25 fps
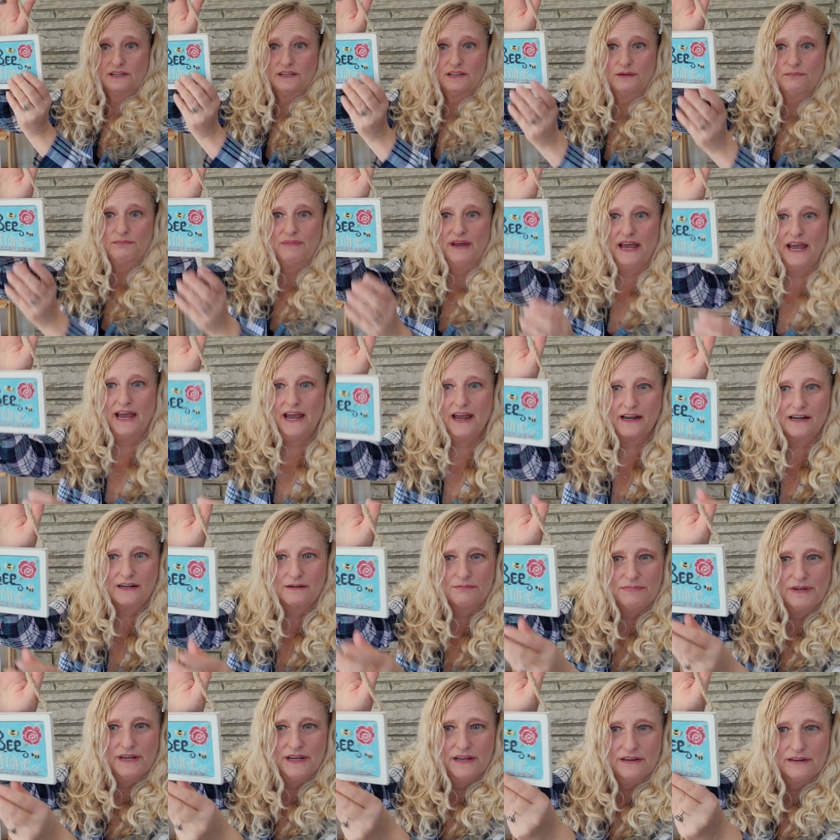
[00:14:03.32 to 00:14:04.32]
in the back,
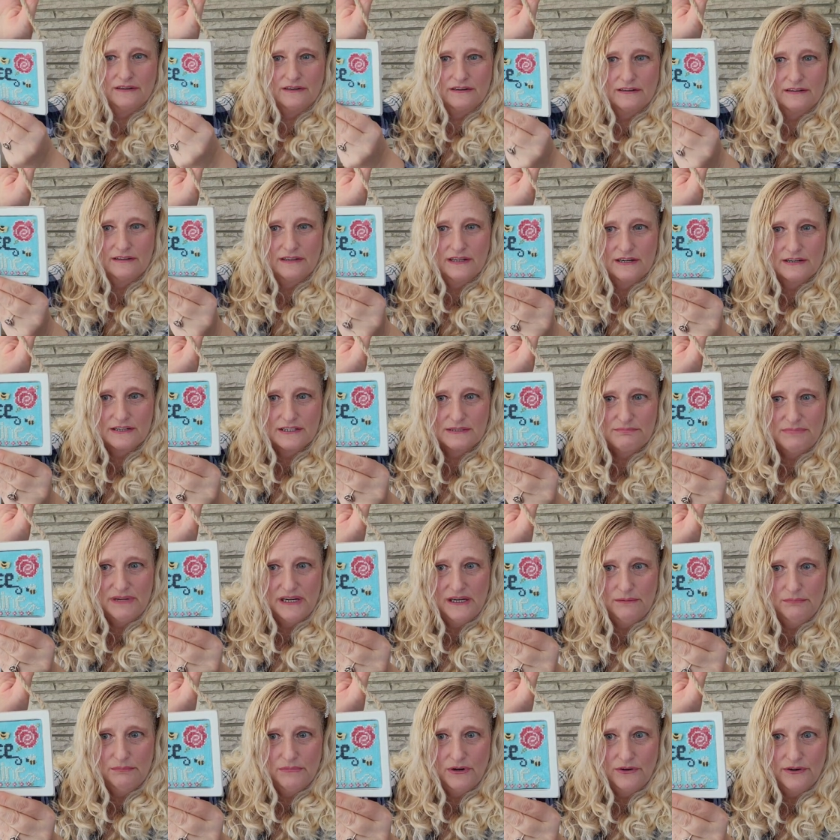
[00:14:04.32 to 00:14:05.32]
but here's
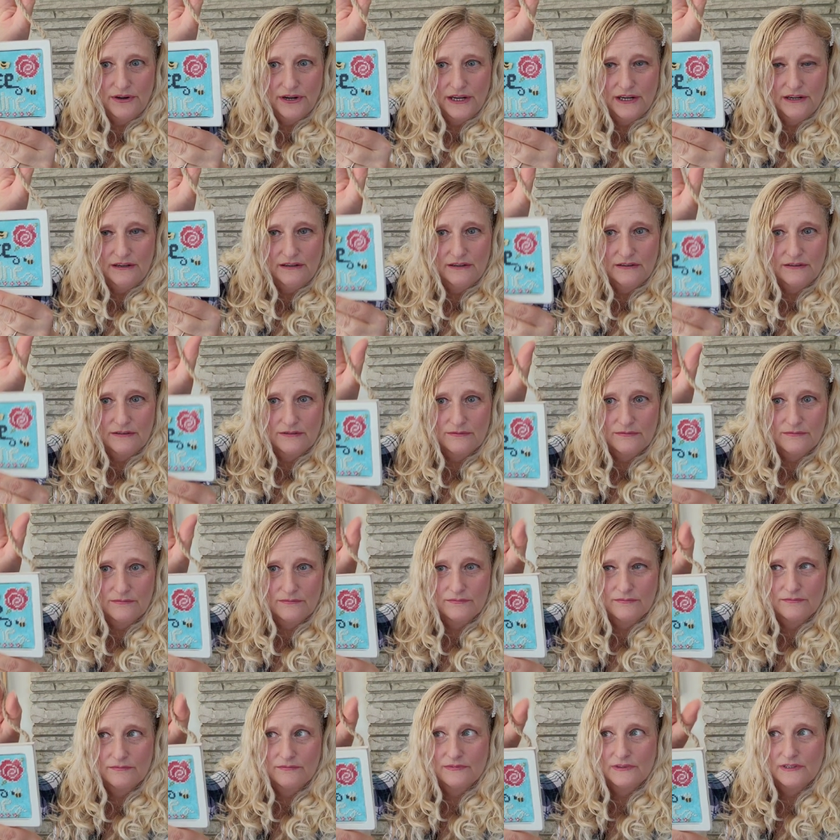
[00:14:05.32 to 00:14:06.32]
Be Mine,
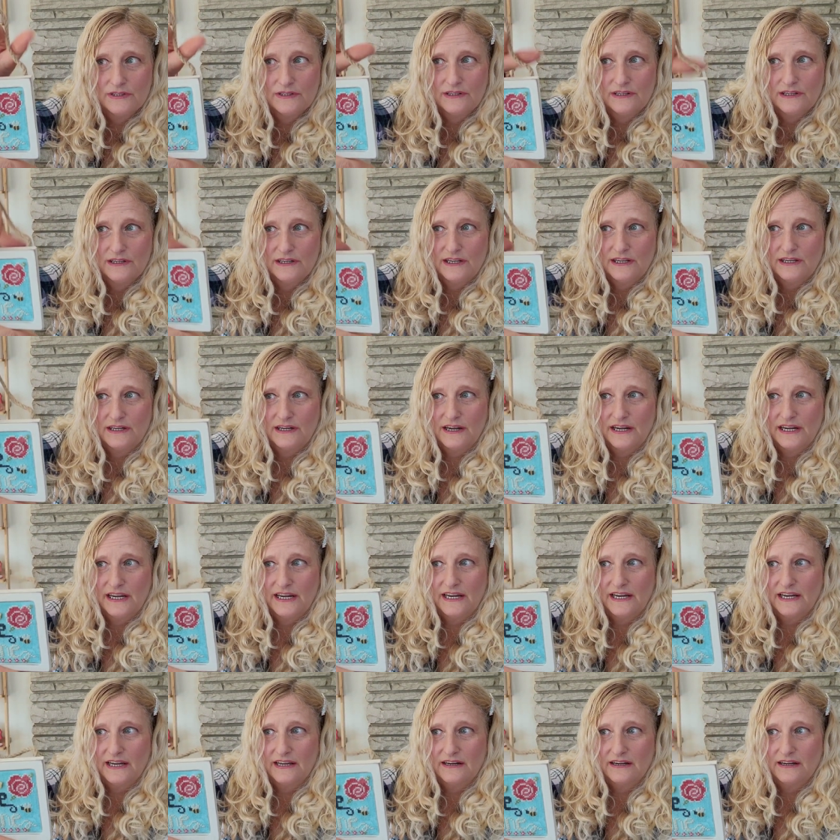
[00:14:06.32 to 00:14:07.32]
and I
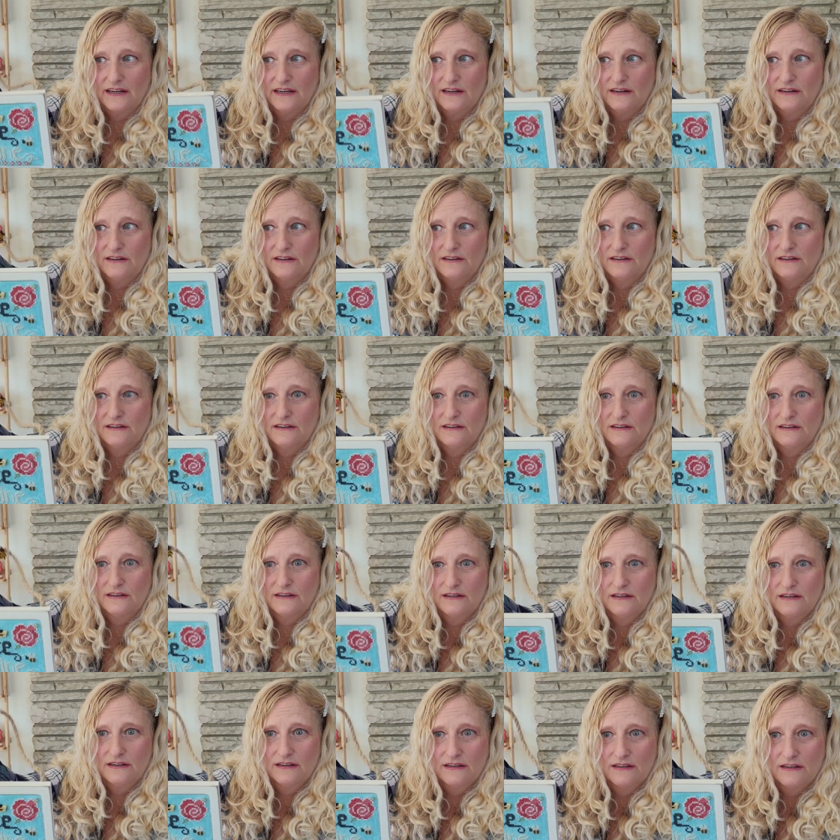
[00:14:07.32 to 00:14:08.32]
added
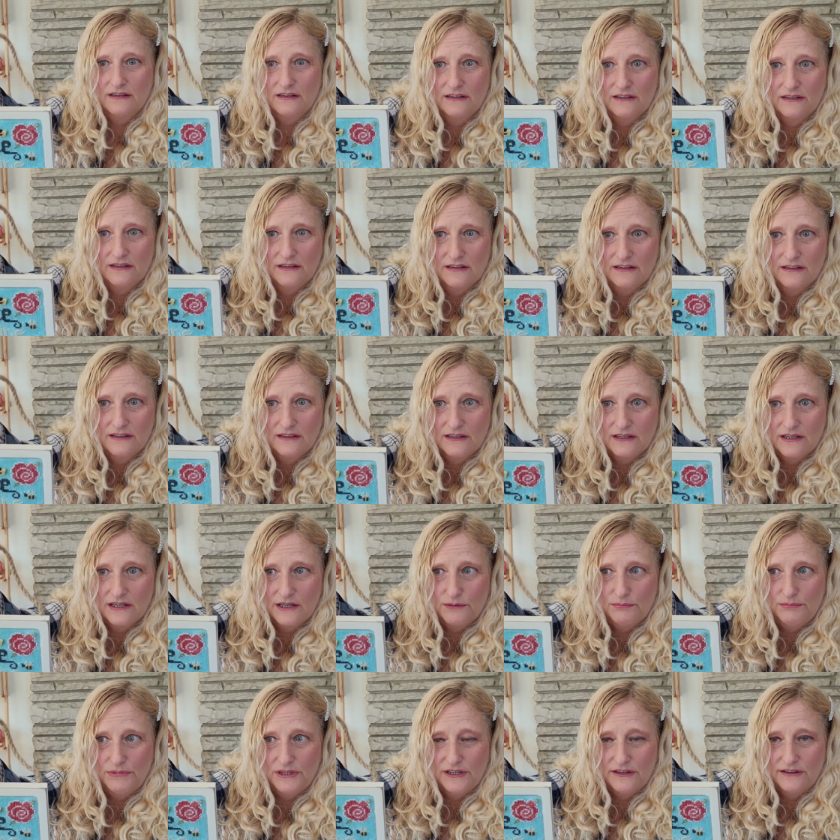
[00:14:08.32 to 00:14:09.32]

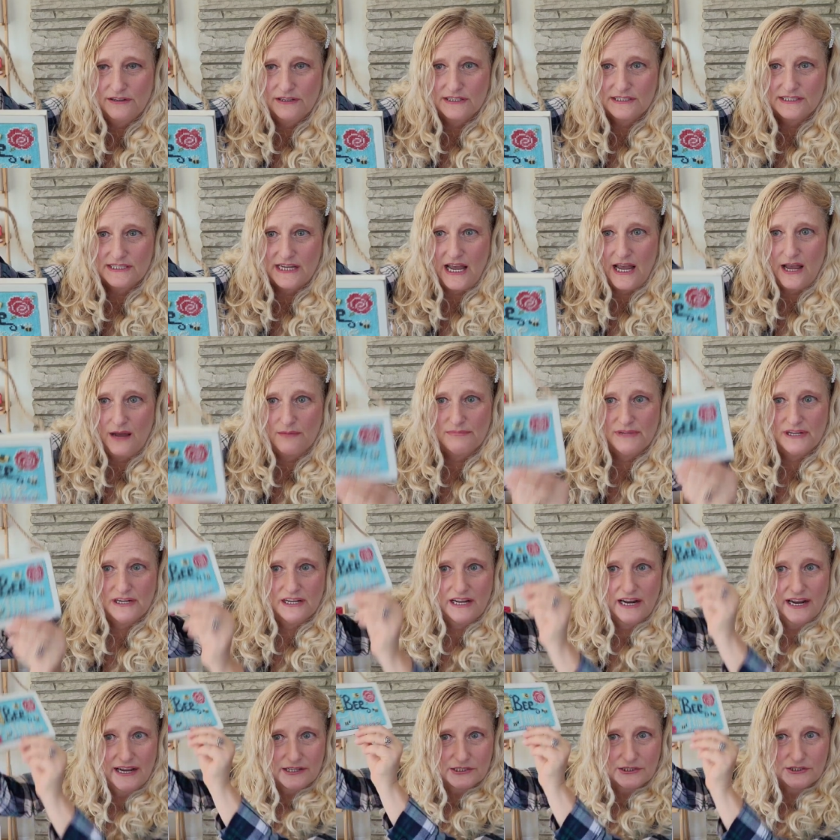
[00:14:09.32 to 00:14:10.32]
a bee on the top, and
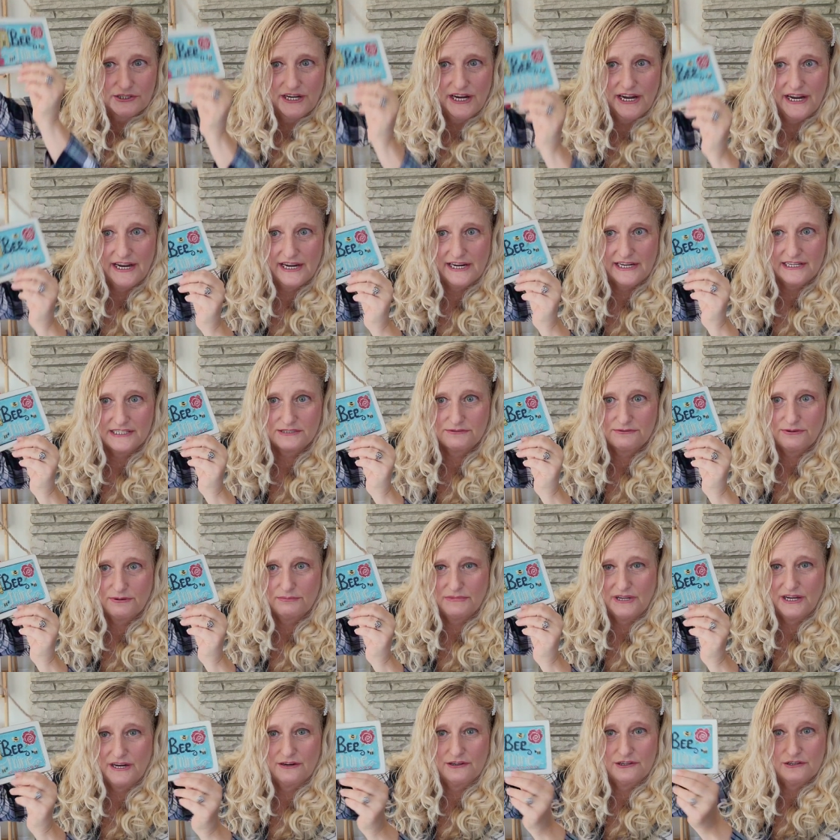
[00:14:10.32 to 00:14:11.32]
it actually hangs
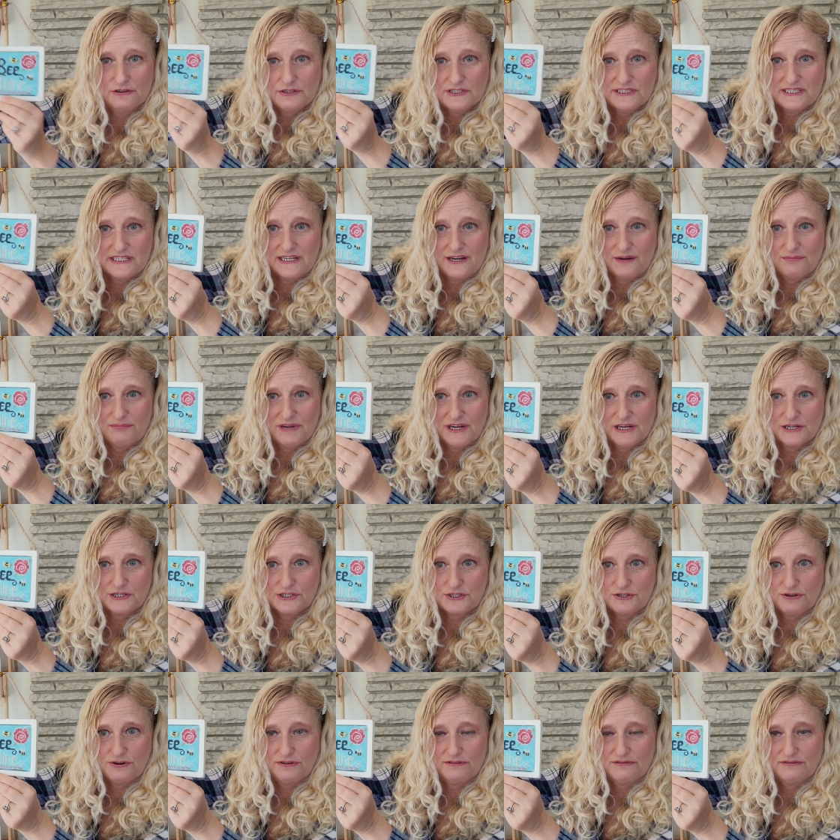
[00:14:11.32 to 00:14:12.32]
from there. You'll see a
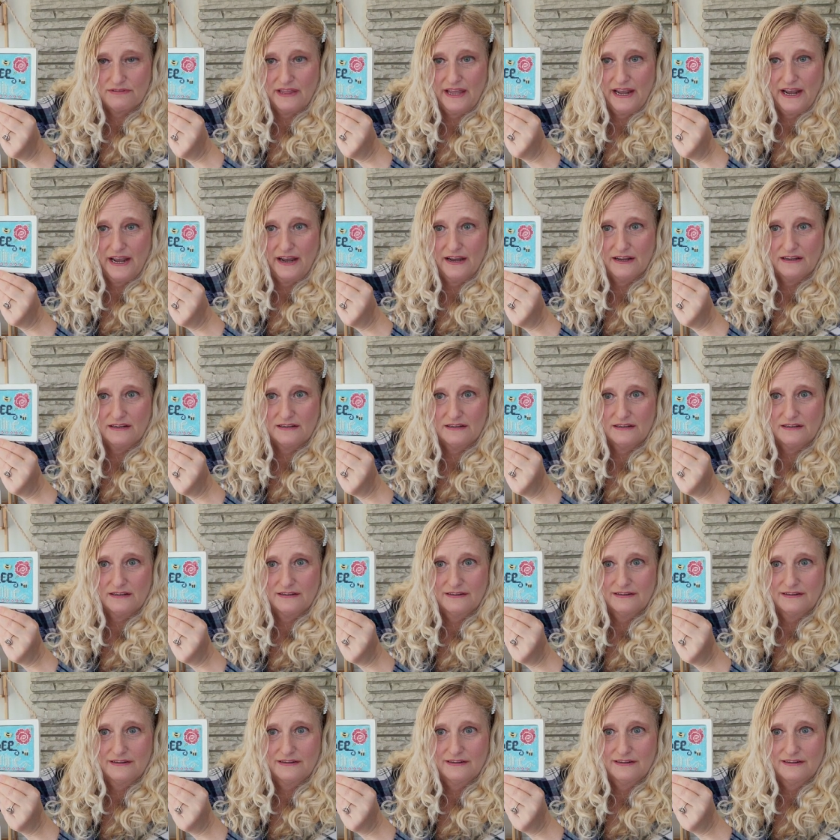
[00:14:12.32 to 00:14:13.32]
picture of that.
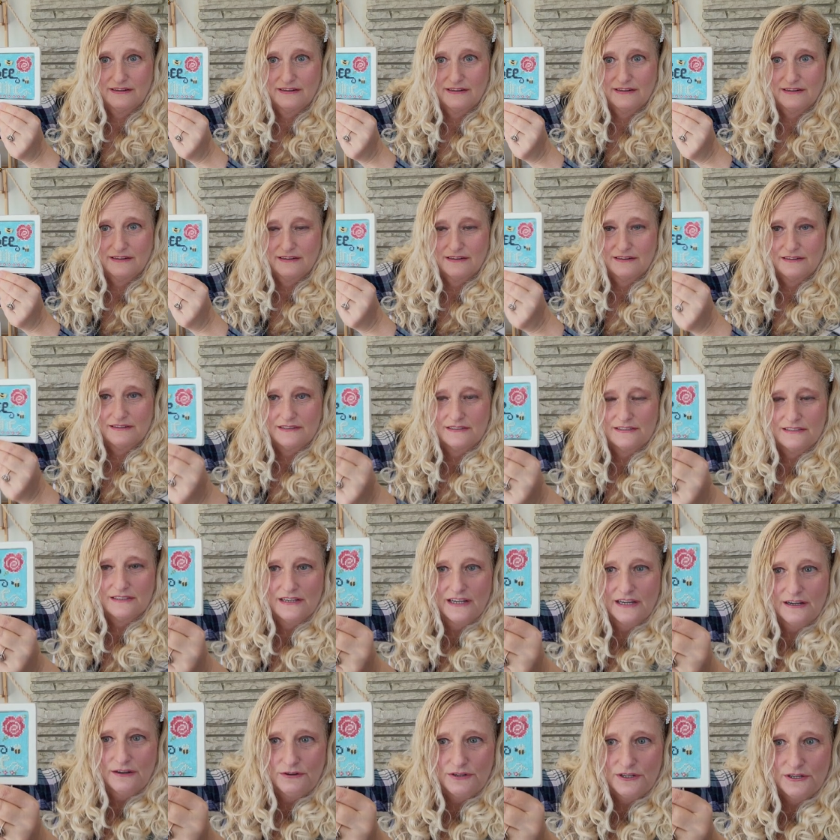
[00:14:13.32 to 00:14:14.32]

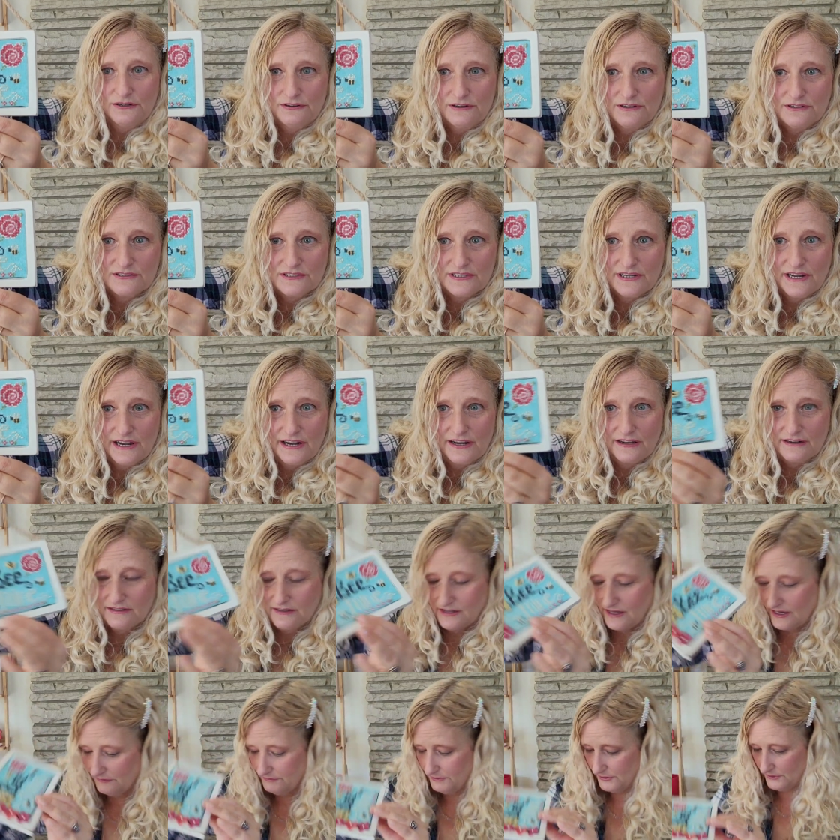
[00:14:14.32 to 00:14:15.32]
How cute is that?
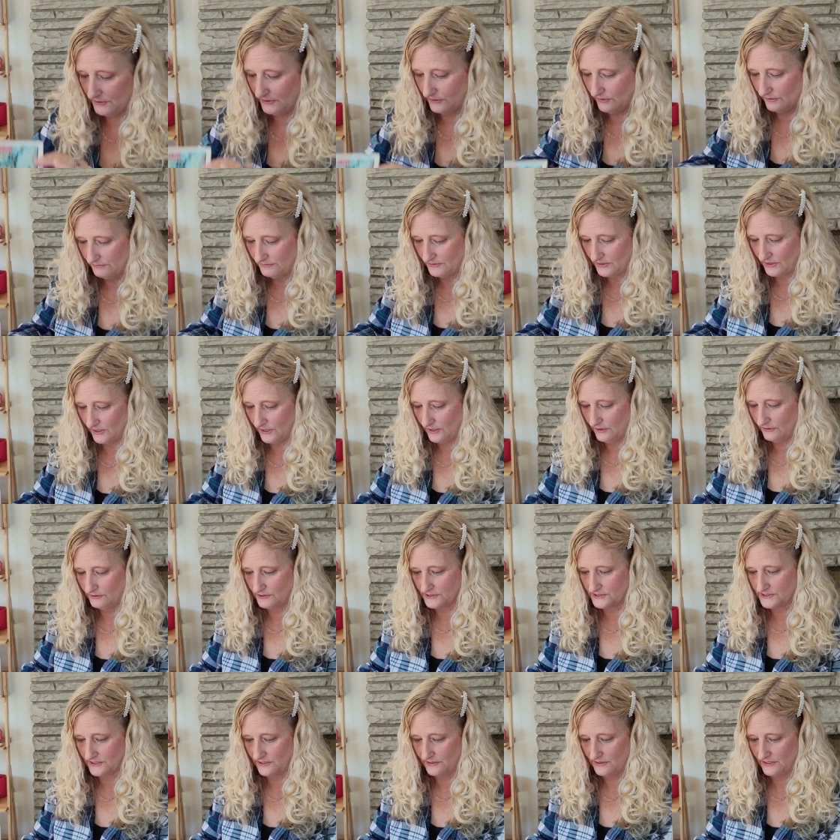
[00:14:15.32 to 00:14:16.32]
I really love the
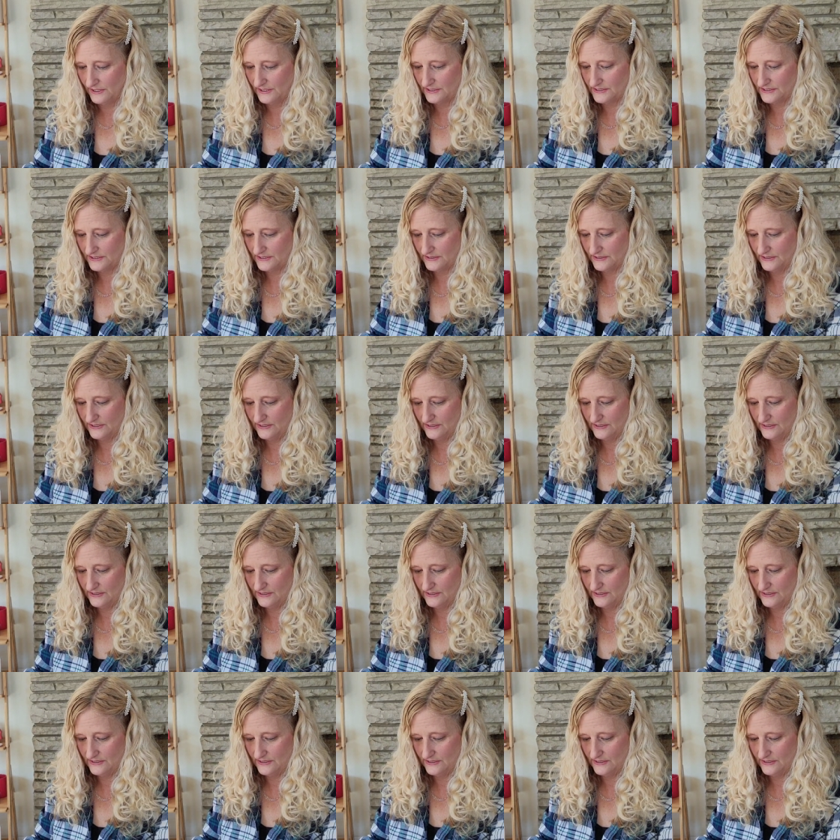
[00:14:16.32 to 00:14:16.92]
colors in this.